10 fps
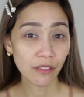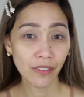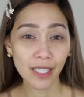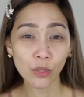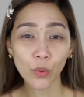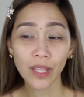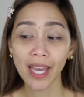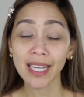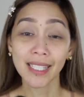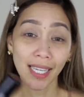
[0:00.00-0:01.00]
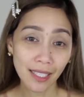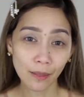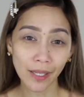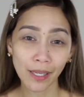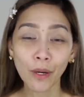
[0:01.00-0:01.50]
our face with a setting
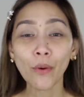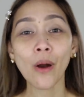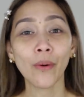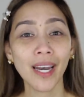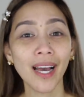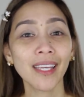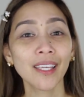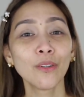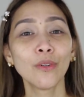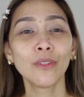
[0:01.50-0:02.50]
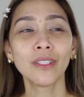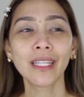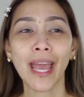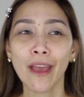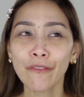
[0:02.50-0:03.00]
spray, mawawala
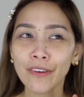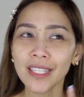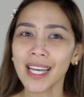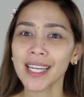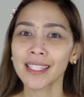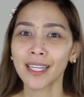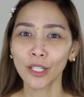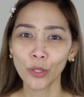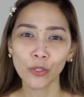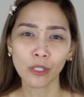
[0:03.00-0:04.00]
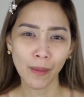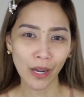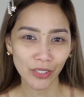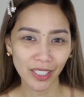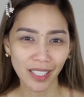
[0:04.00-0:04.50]
yung na-emphasize ng loose
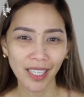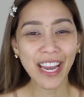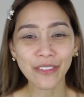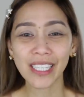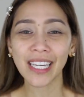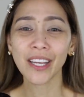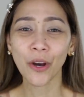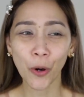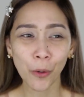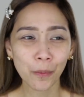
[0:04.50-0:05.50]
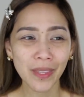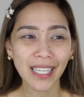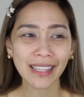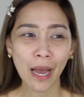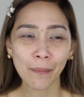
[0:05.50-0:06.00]
powder. I really hope
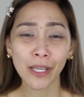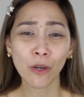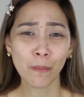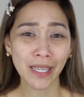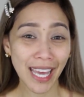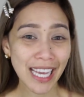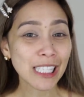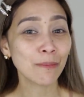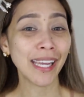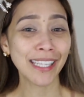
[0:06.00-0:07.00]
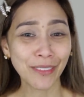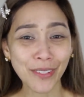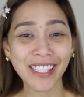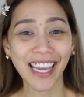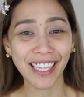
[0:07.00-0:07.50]
na tama yung pag-explain ko
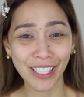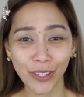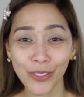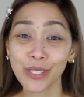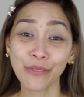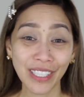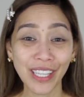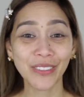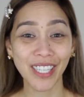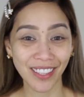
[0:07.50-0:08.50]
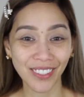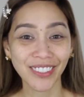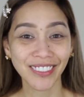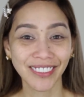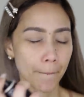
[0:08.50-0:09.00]
sa inyo sa video na to.